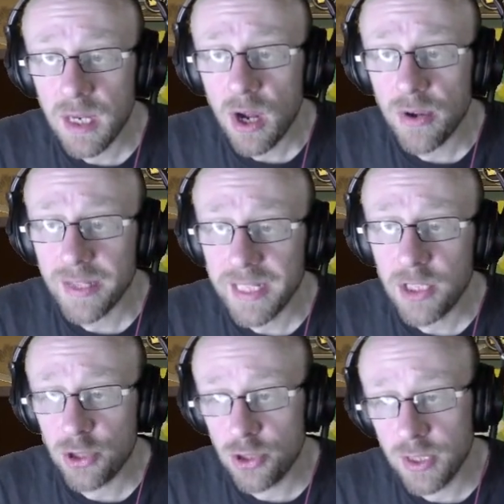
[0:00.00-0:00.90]
on
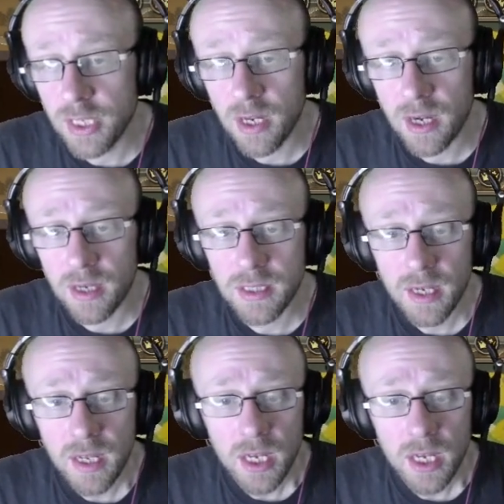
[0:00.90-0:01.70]
each unit card.